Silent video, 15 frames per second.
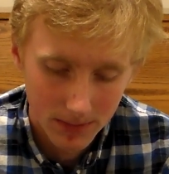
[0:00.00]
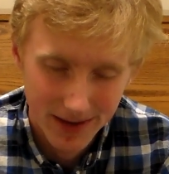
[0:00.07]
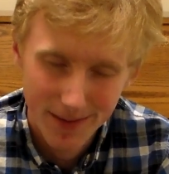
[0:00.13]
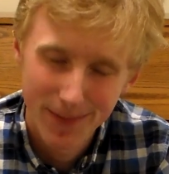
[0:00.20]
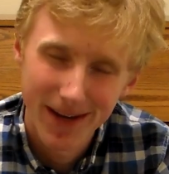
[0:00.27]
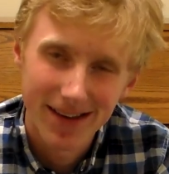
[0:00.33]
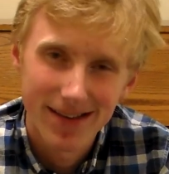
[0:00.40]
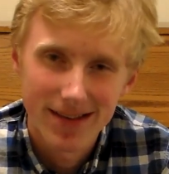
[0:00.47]
With
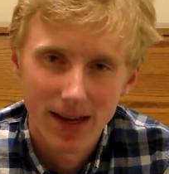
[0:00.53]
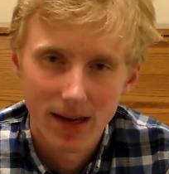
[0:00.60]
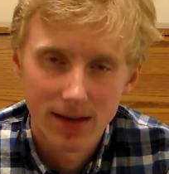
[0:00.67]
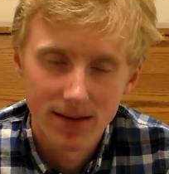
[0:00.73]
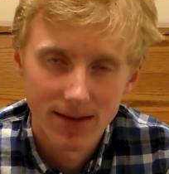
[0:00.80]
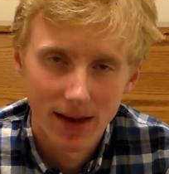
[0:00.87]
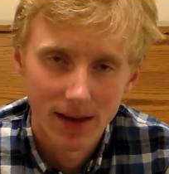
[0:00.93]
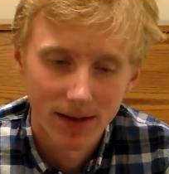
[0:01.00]
that being
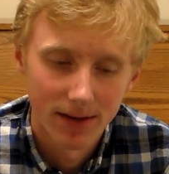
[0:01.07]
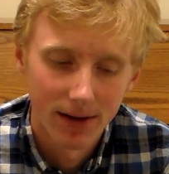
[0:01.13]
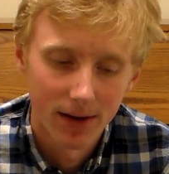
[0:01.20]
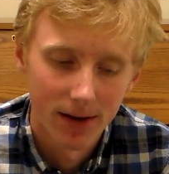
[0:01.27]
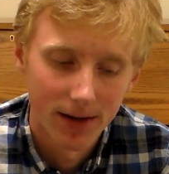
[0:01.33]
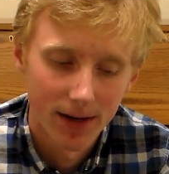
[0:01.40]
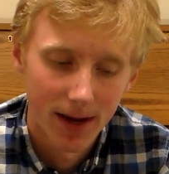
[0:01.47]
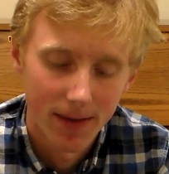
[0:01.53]
said,
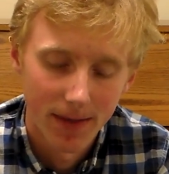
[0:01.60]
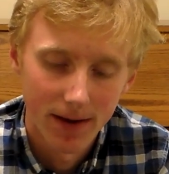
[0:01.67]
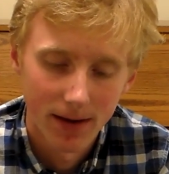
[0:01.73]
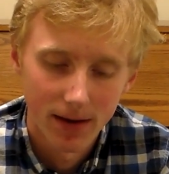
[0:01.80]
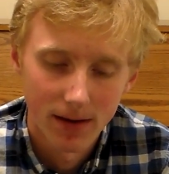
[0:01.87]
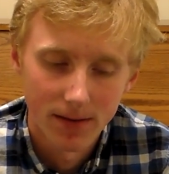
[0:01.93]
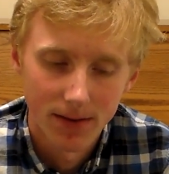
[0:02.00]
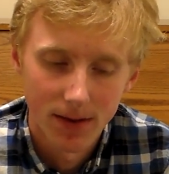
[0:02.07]
solidarity, I
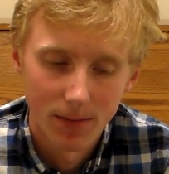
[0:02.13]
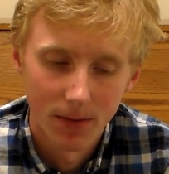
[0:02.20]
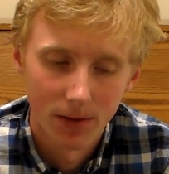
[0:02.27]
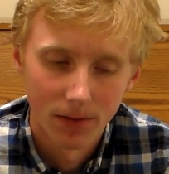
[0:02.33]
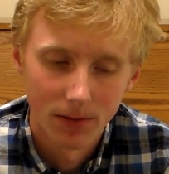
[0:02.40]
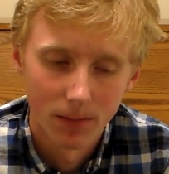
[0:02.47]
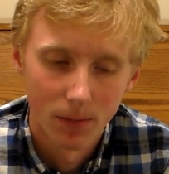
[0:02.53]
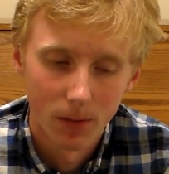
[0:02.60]
think, is the
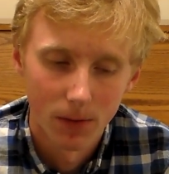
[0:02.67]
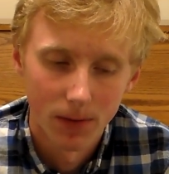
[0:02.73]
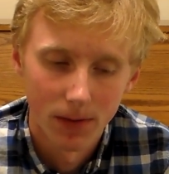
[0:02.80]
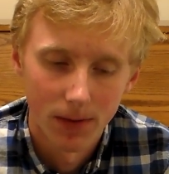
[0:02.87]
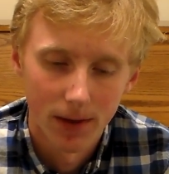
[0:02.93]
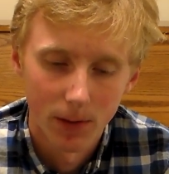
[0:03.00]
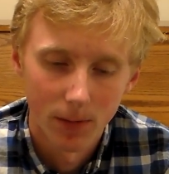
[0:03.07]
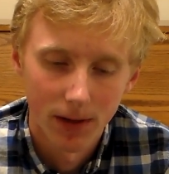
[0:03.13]
most
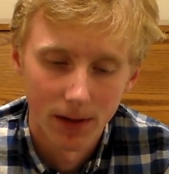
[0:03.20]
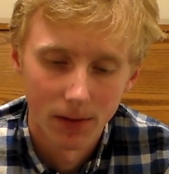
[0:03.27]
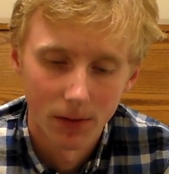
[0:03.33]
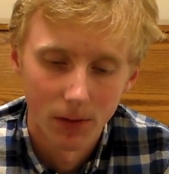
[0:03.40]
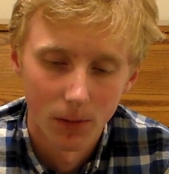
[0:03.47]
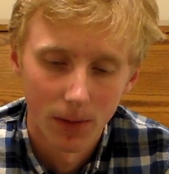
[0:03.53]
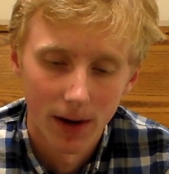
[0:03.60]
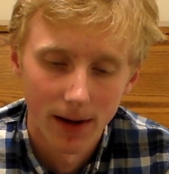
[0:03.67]
important thing we can
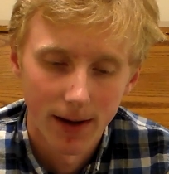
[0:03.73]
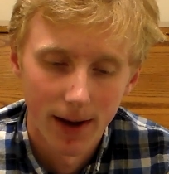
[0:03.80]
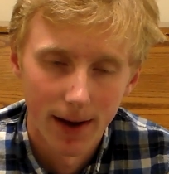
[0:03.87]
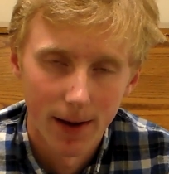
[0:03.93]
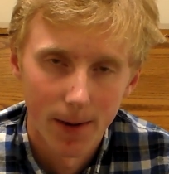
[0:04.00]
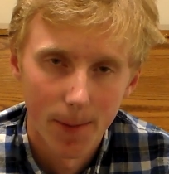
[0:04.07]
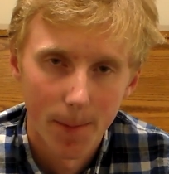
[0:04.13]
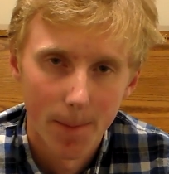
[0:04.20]
do right
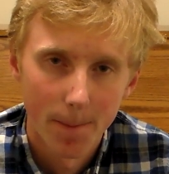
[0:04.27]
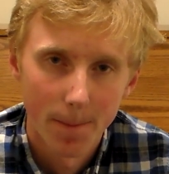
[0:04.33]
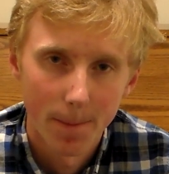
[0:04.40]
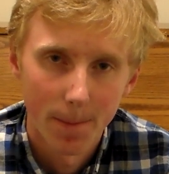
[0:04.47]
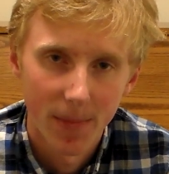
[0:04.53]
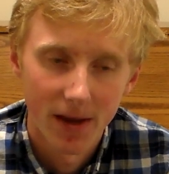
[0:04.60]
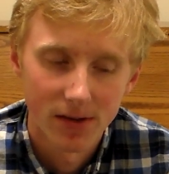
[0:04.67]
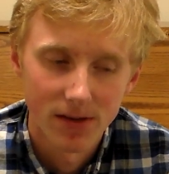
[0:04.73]
now.
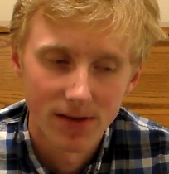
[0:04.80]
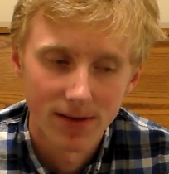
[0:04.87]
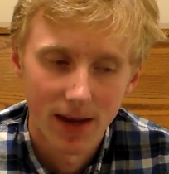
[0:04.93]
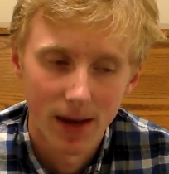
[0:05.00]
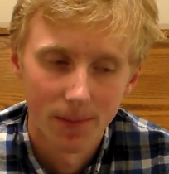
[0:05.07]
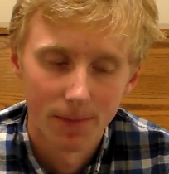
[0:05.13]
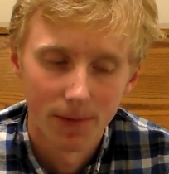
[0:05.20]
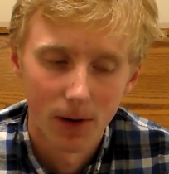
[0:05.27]
I just
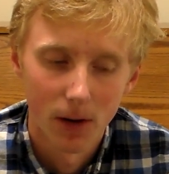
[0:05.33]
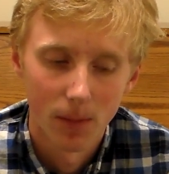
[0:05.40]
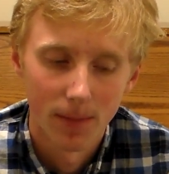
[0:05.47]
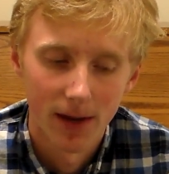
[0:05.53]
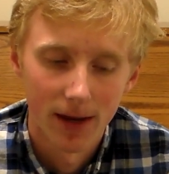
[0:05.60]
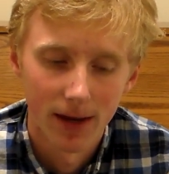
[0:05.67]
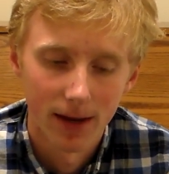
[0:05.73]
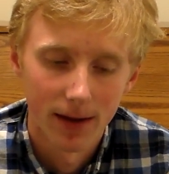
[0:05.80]
came from
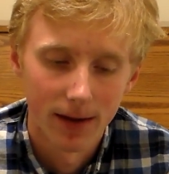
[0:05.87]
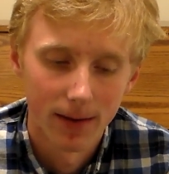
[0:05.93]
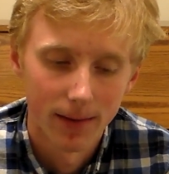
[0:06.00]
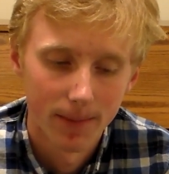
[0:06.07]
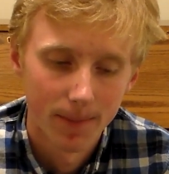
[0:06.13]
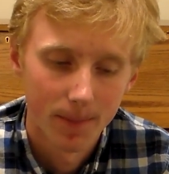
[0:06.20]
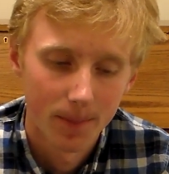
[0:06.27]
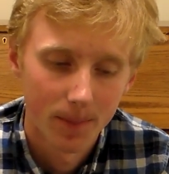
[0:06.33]
a
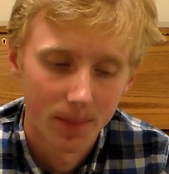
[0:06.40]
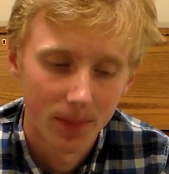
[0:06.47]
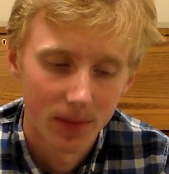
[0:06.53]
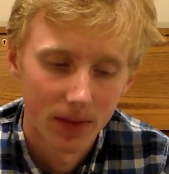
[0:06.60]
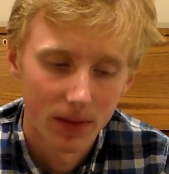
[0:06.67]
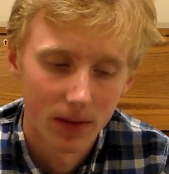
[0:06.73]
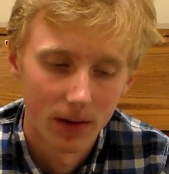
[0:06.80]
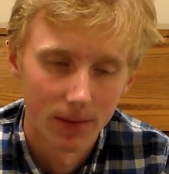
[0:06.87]

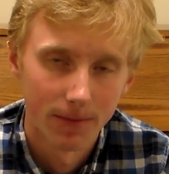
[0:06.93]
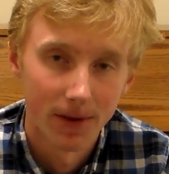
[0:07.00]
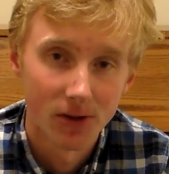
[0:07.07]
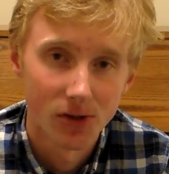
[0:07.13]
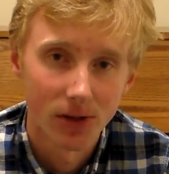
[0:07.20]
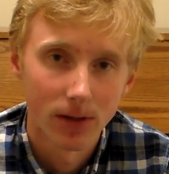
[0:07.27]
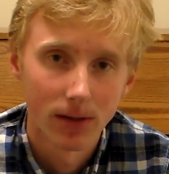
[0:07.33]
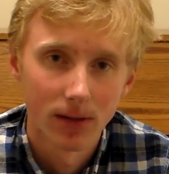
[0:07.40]

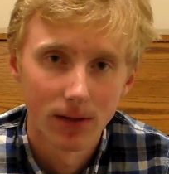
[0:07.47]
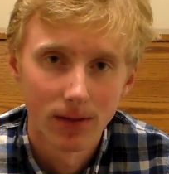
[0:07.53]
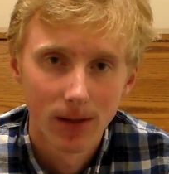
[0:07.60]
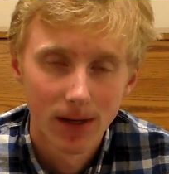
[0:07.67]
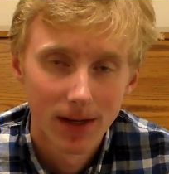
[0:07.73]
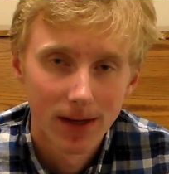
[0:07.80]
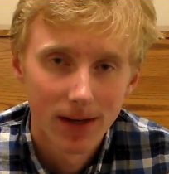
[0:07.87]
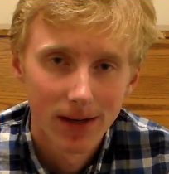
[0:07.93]
vigil
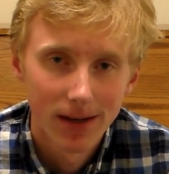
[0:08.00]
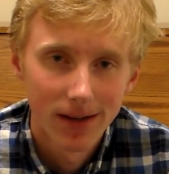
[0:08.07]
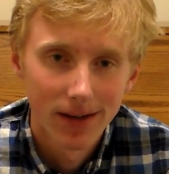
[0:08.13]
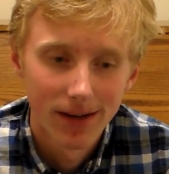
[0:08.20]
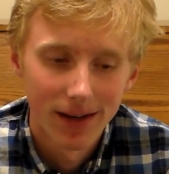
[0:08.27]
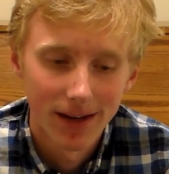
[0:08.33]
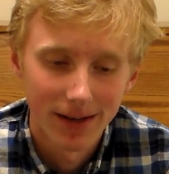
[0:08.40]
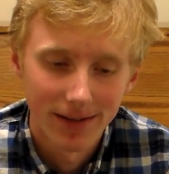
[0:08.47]

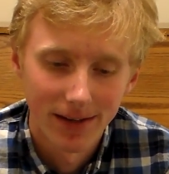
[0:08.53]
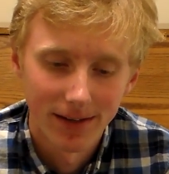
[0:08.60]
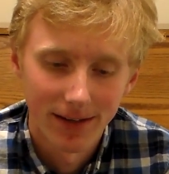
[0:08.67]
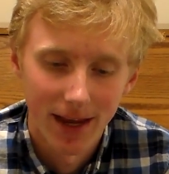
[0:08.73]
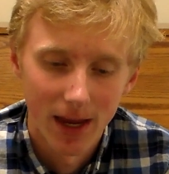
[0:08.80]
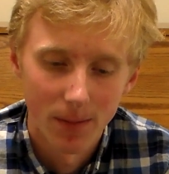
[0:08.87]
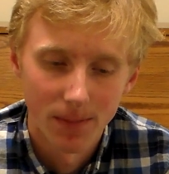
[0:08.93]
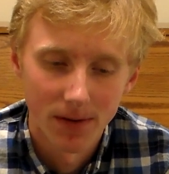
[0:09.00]
held on
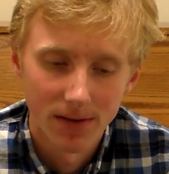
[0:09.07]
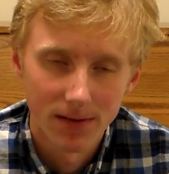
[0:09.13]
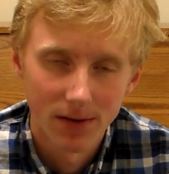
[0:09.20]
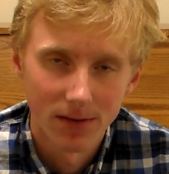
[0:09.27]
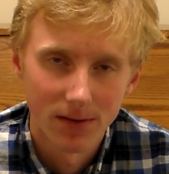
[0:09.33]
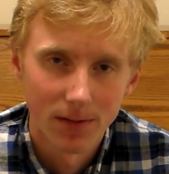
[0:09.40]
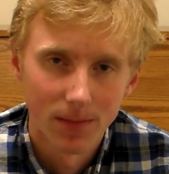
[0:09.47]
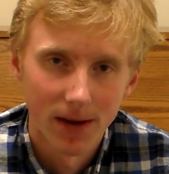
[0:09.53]
campus,
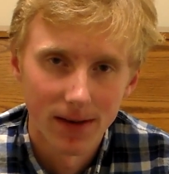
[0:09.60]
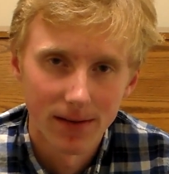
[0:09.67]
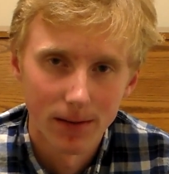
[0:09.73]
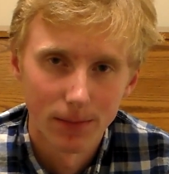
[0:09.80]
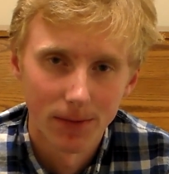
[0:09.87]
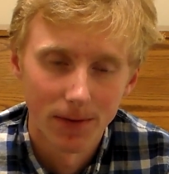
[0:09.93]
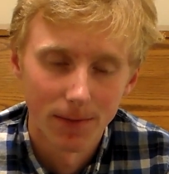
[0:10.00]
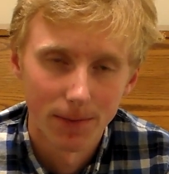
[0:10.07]
hosted by
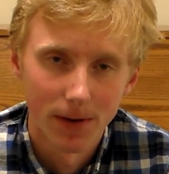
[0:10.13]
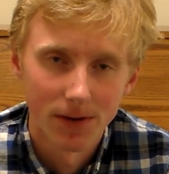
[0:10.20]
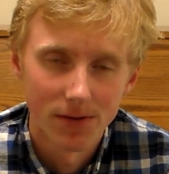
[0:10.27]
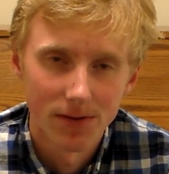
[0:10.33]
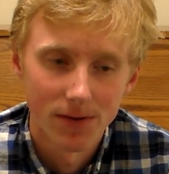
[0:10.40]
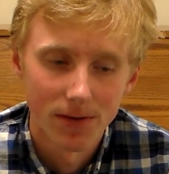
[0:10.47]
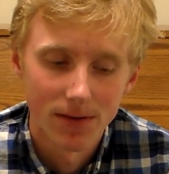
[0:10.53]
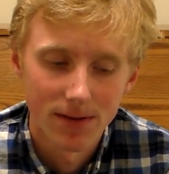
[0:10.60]
some of the French
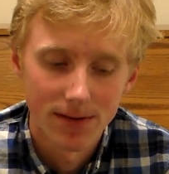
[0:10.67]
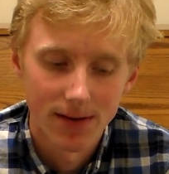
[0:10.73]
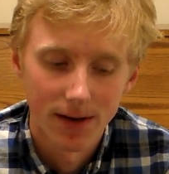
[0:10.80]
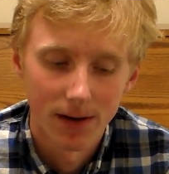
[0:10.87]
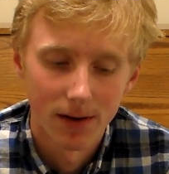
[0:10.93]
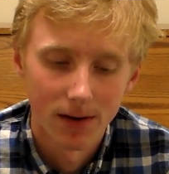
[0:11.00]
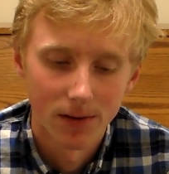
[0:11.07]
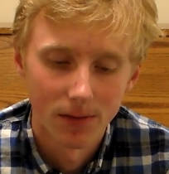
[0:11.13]
students
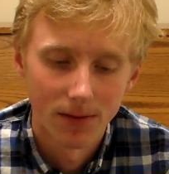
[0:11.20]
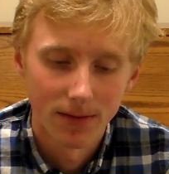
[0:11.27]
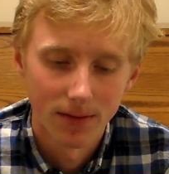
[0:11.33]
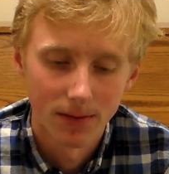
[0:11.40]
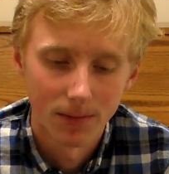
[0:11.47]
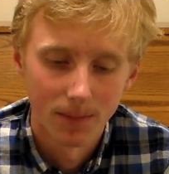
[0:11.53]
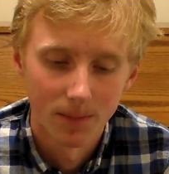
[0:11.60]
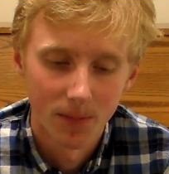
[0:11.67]
here, and it was
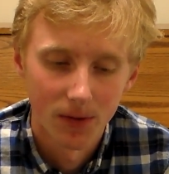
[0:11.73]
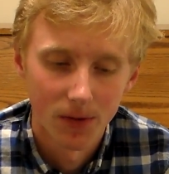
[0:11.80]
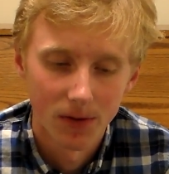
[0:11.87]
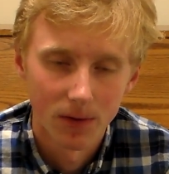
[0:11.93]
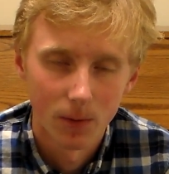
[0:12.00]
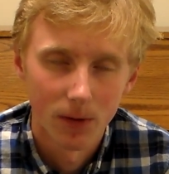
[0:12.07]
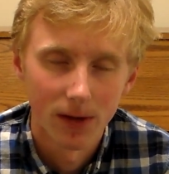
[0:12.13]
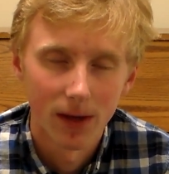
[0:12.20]
a
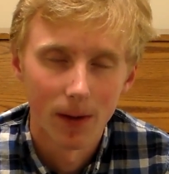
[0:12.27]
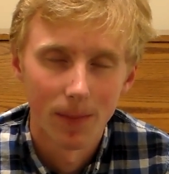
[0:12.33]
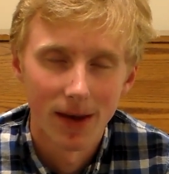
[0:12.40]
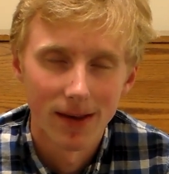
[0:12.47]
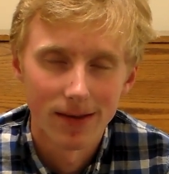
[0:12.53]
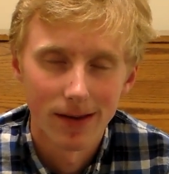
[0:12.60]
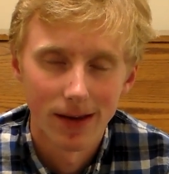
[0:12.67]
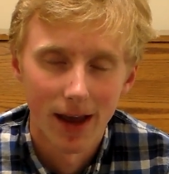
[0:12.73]
really
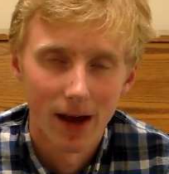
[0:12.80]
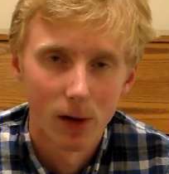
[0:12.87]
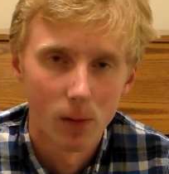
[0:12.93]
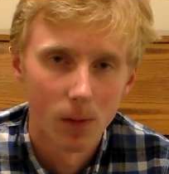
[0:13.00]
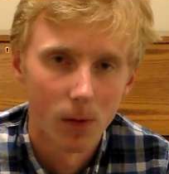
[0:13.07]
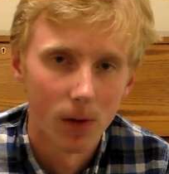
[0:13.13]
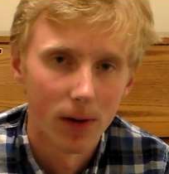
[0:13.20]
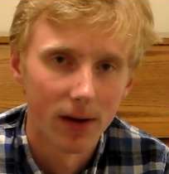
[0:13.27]
amazing
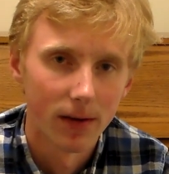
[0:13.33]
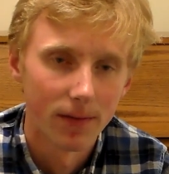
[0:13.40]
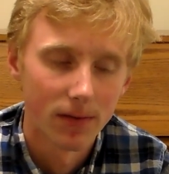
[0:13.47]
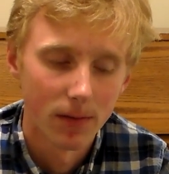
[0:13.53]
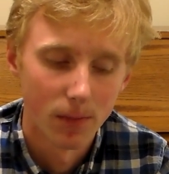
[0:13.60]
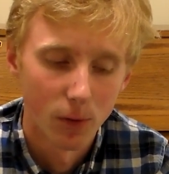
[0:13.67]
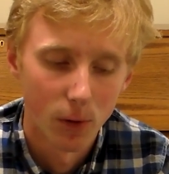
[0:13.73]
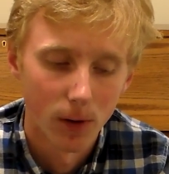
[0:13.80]
outpouring of
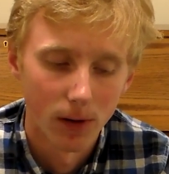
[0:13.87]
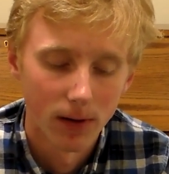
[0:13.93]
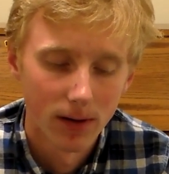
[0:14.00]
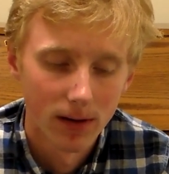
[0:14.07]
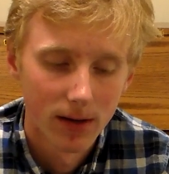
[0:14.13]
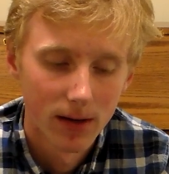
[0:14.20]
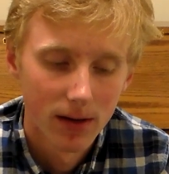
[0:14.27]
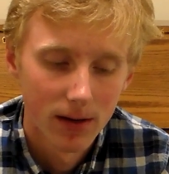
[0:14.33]
support.